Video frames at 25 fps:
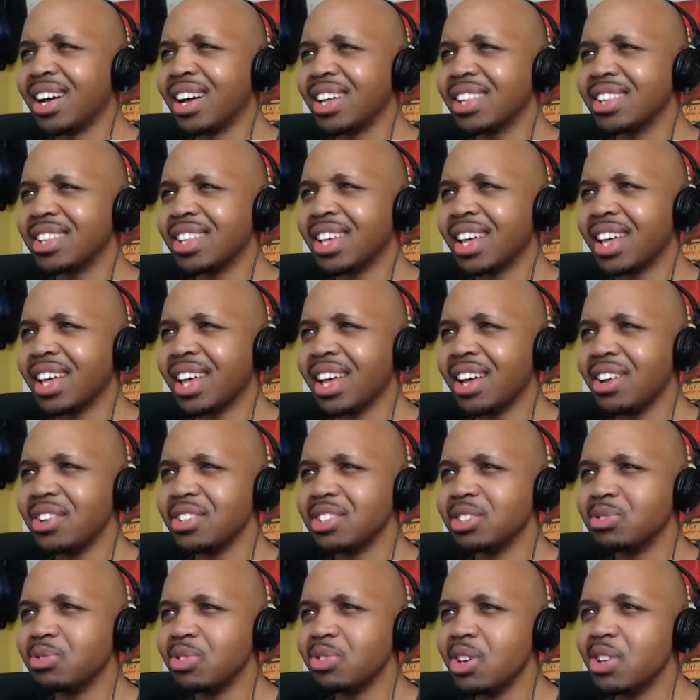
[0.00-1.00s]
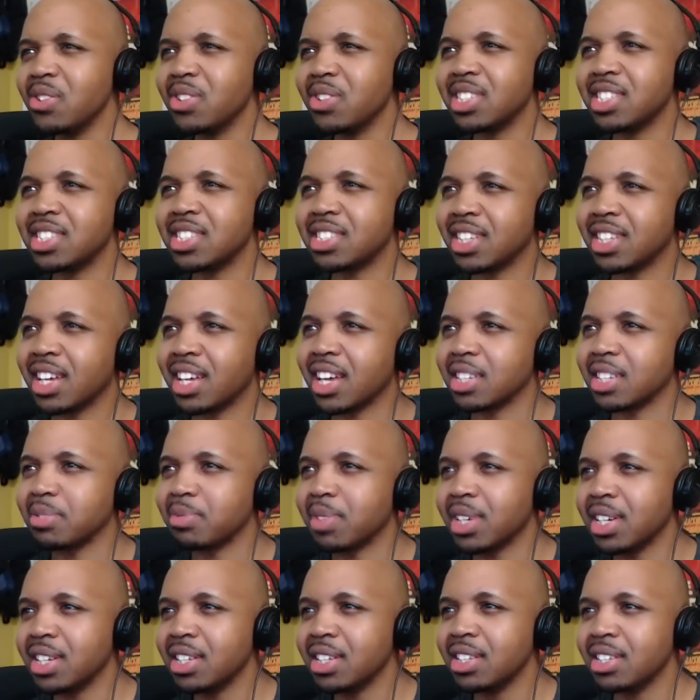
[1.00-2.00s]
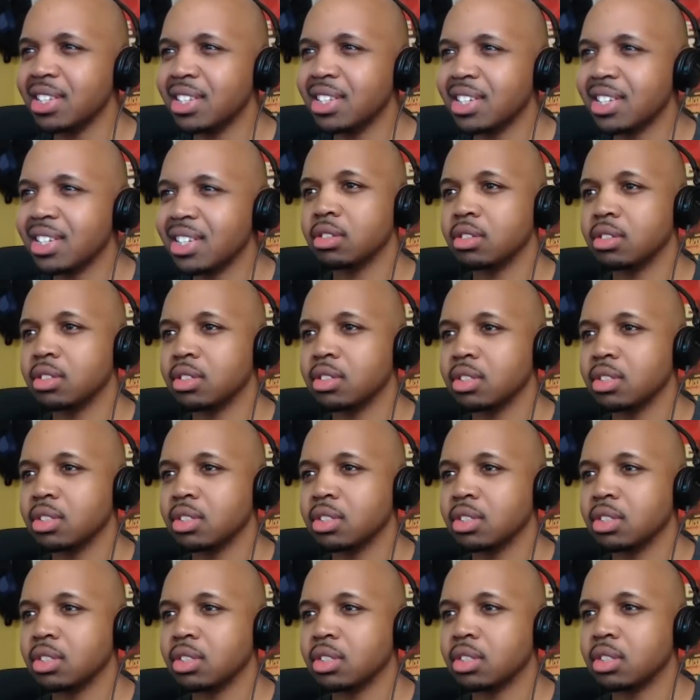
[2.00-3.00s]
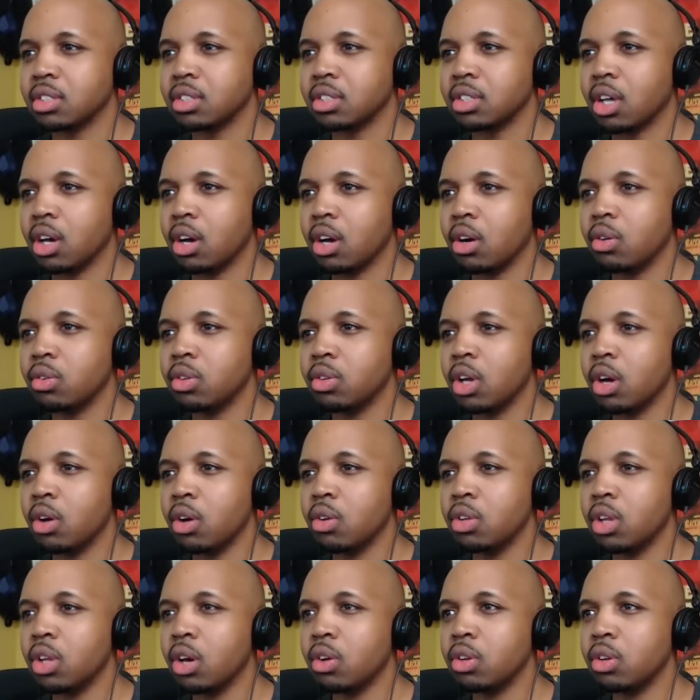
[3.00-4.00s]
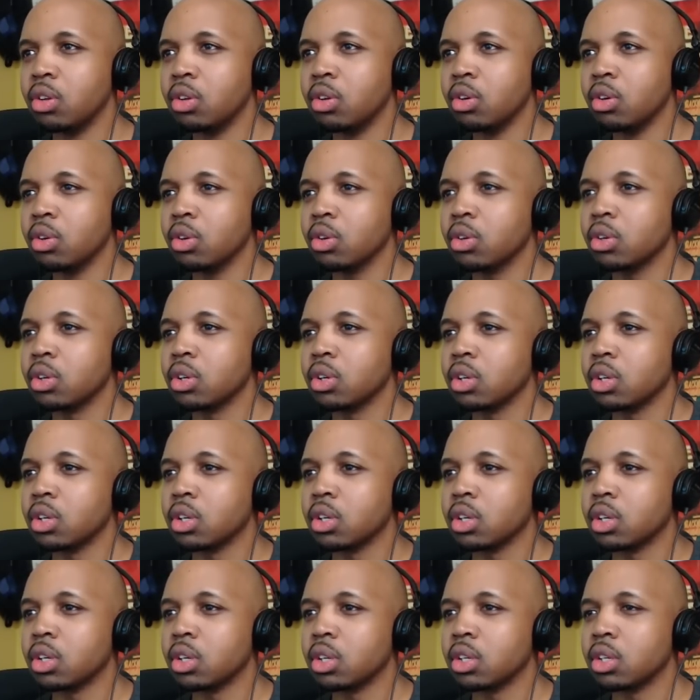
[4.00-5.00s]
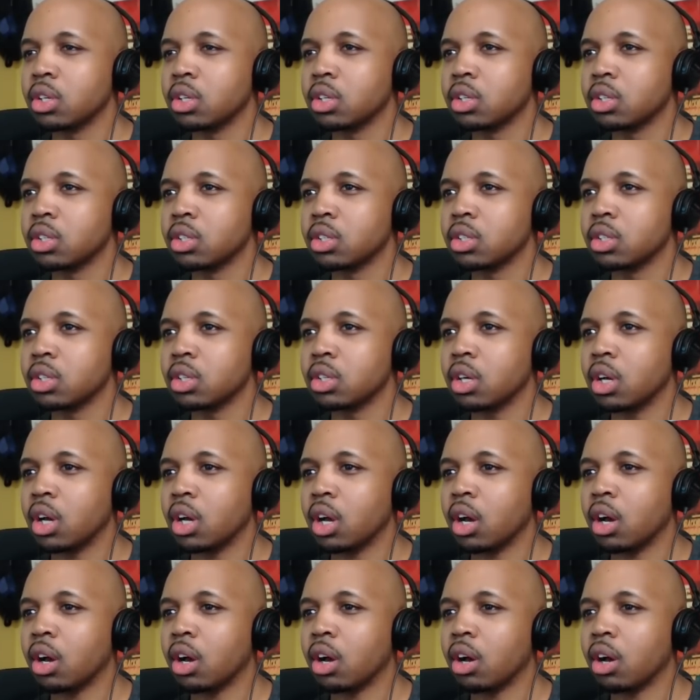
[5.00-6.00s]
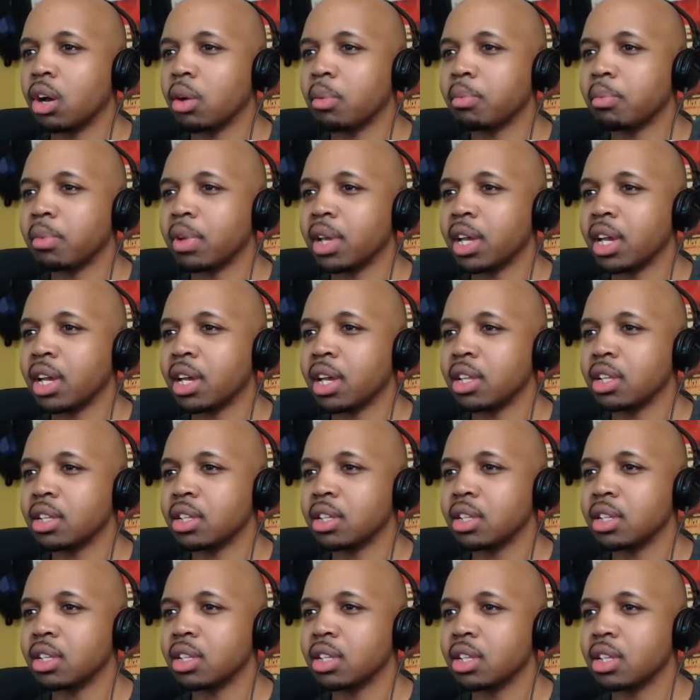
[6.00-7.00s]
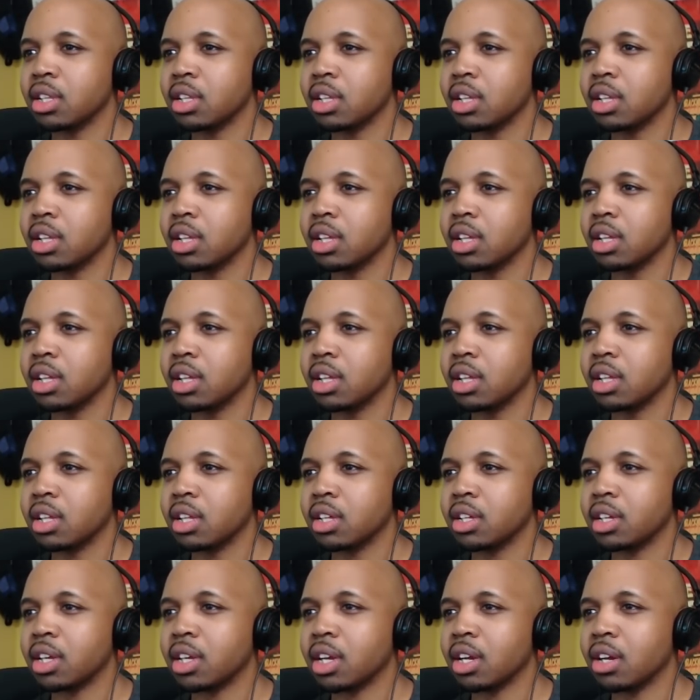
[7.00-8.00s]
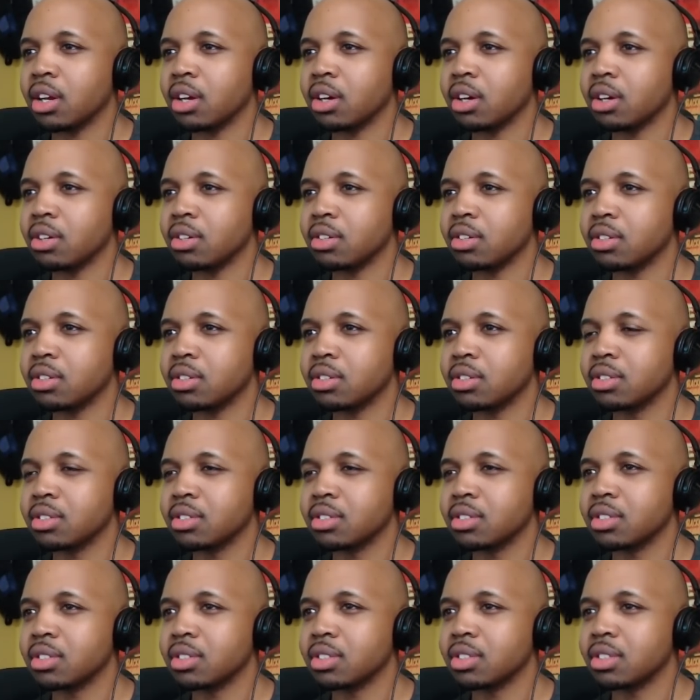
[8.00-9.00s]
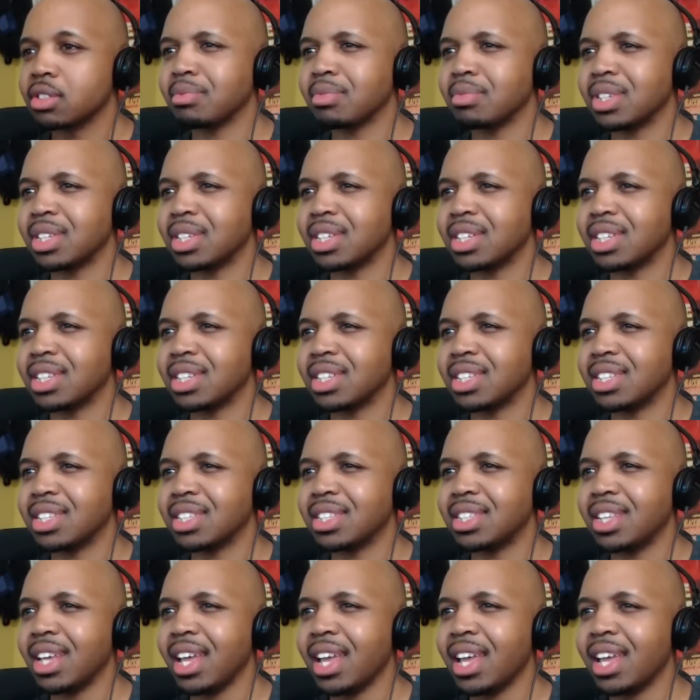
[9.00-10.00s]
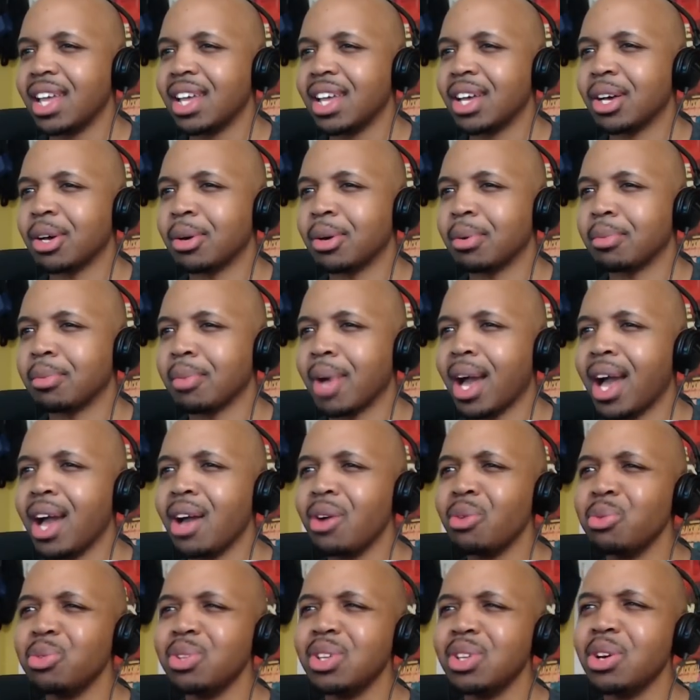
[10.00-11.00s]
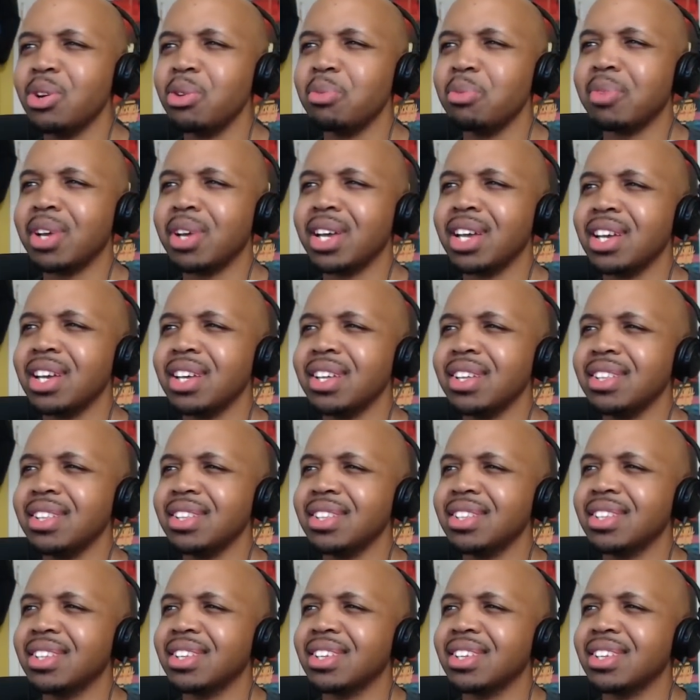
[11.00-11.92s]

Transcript: What the hell is wrong with these guys, man? No, no, no, no, no. Oh, man. Carol. Damn, I don't know, man.